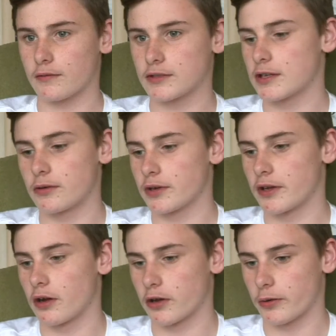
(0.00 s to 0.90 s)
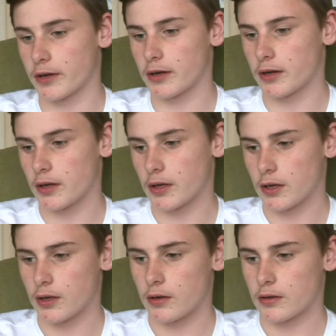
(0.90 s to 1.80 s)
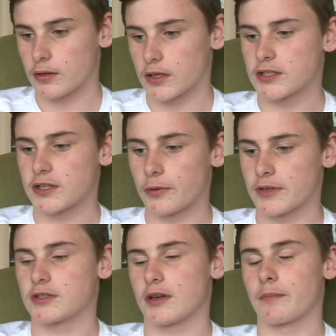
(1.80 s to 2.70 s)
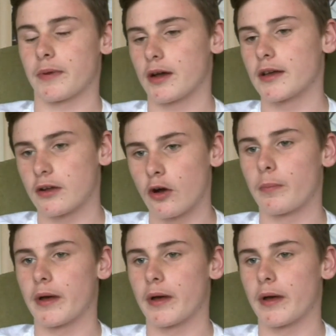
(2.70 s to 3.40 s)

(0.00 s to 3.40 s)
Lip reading: obviously all the arguing, there still is some, but it got